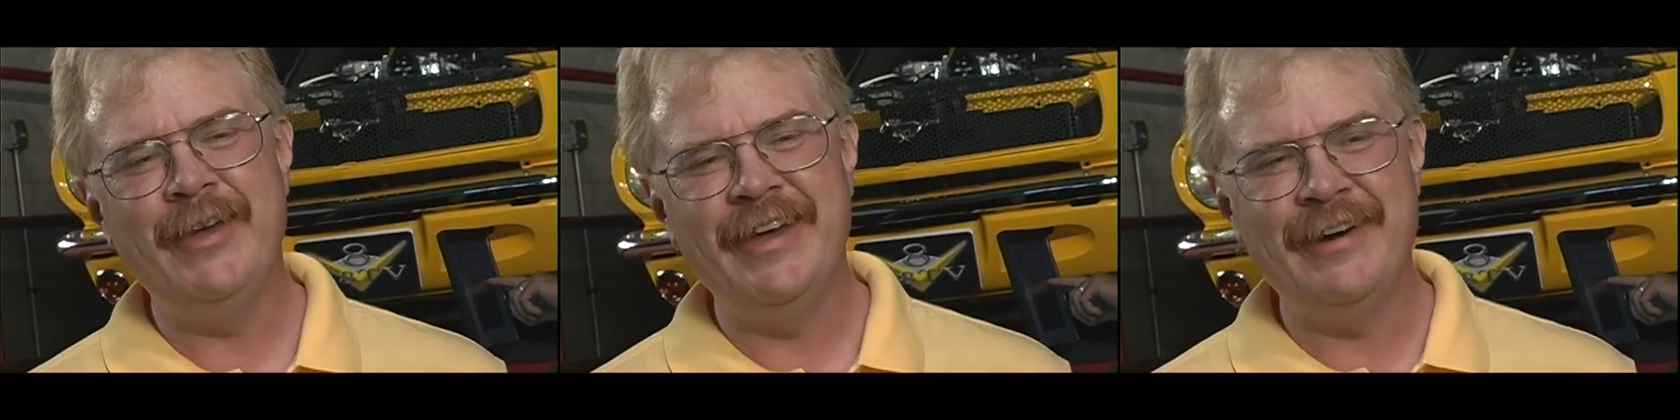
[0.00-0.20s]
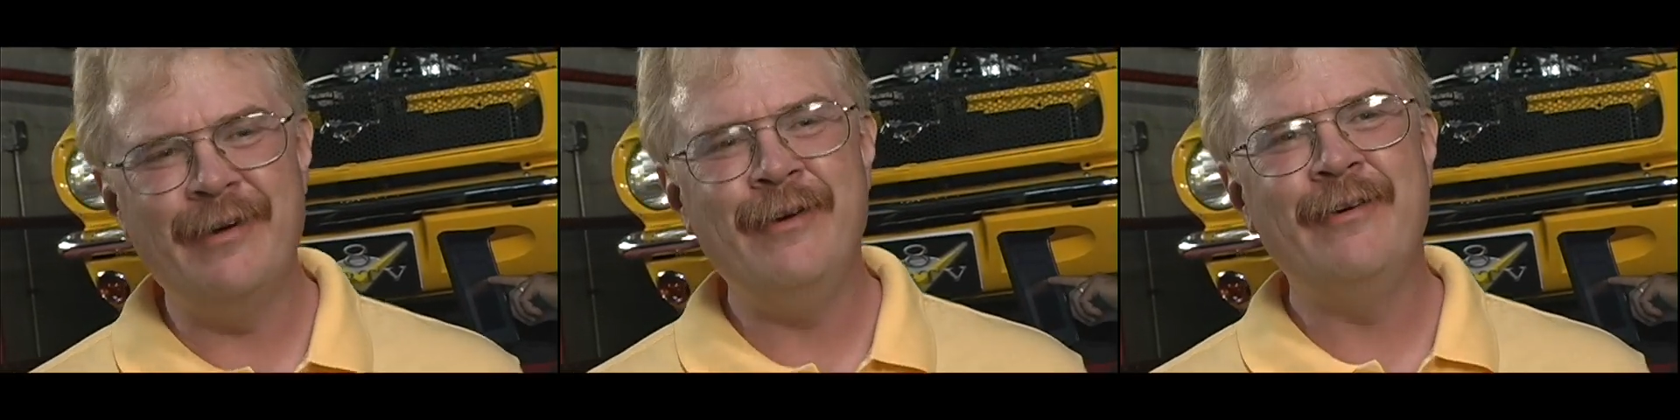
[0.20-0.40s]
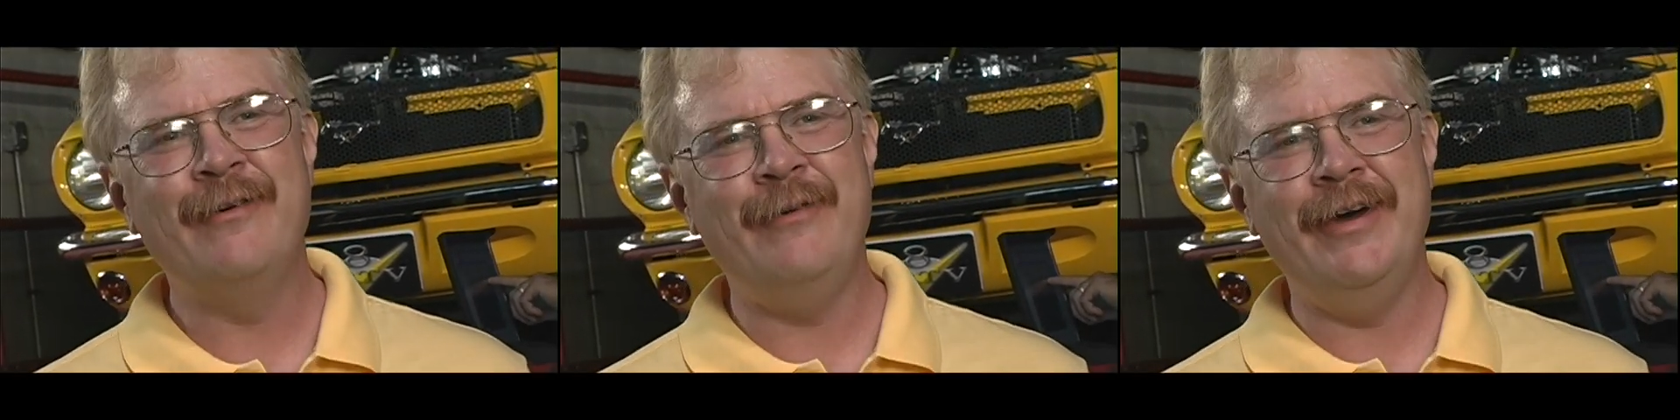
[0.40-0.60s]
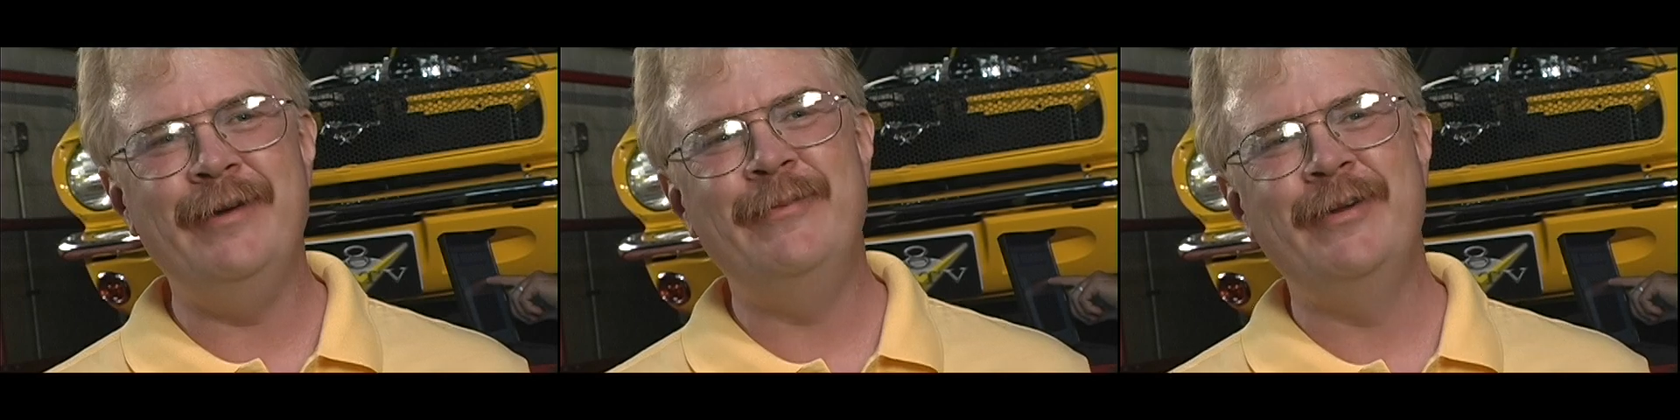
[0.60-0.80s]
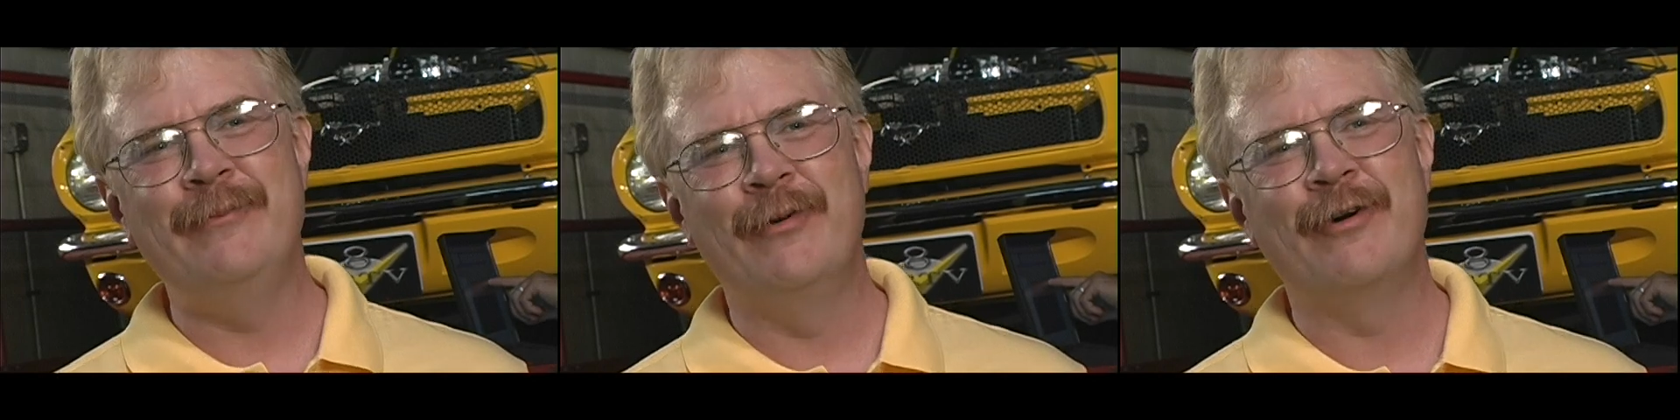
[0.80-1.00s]
in quite a
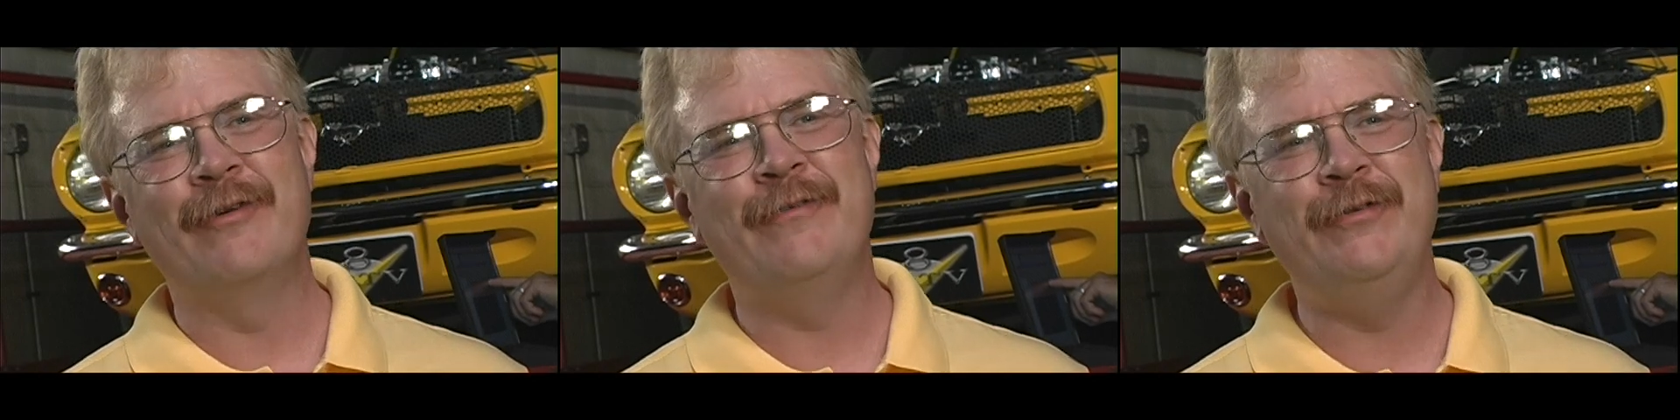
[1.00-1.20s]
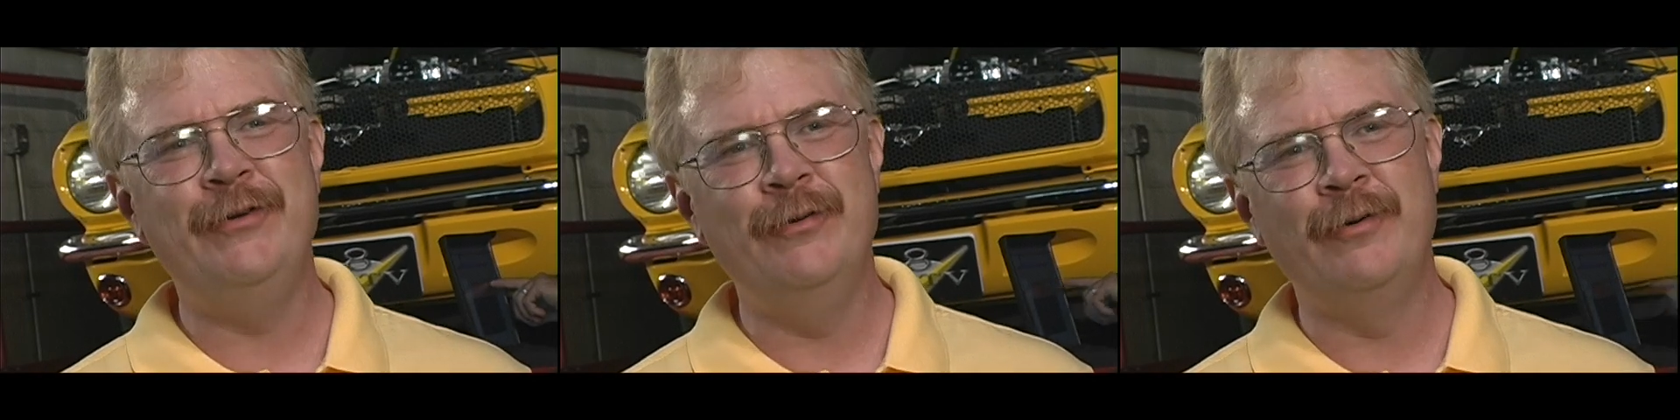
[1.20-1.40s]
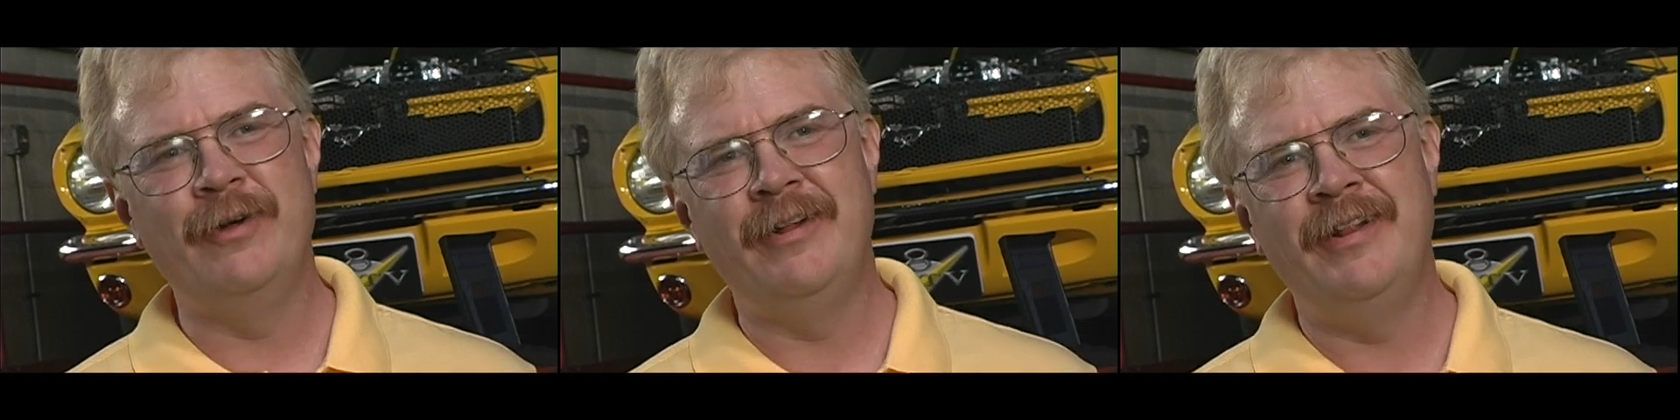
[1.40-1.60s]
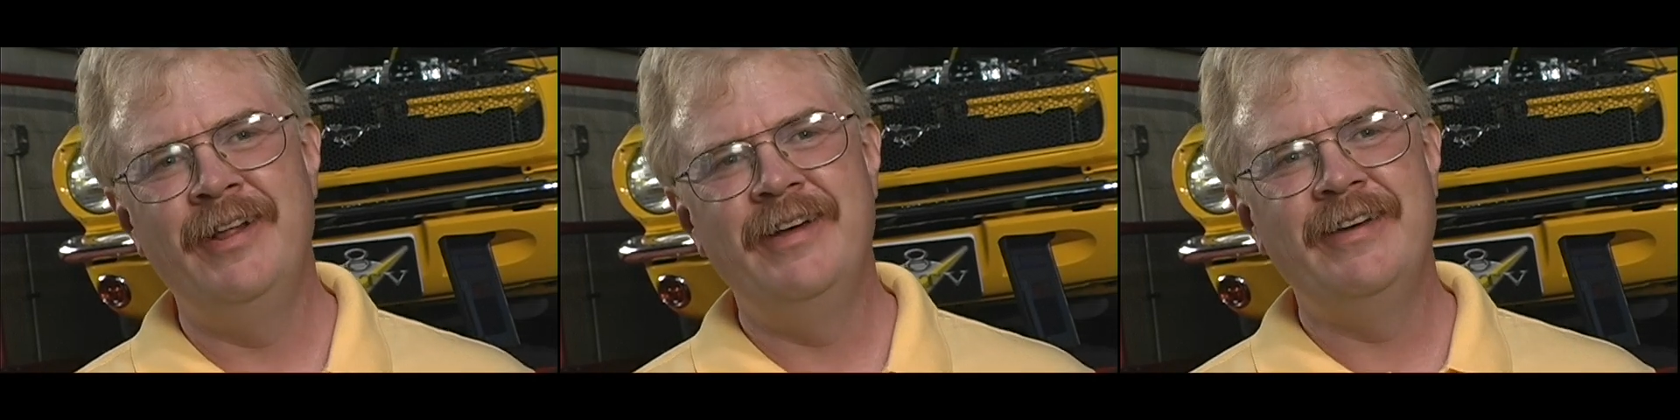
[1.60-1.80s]
bit more fuel